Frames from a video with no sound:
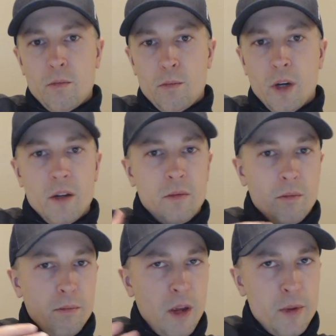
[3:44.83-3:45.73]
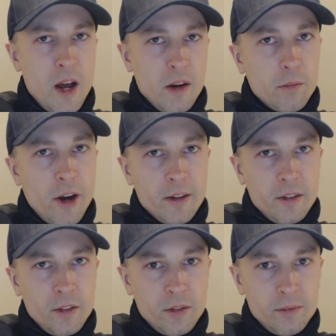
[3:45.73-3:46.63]
but maybe not in
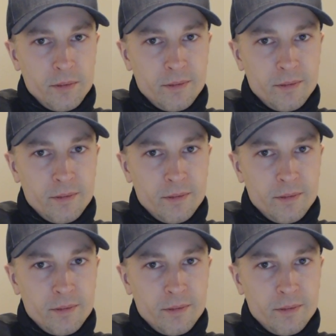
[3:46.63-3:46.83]
practice.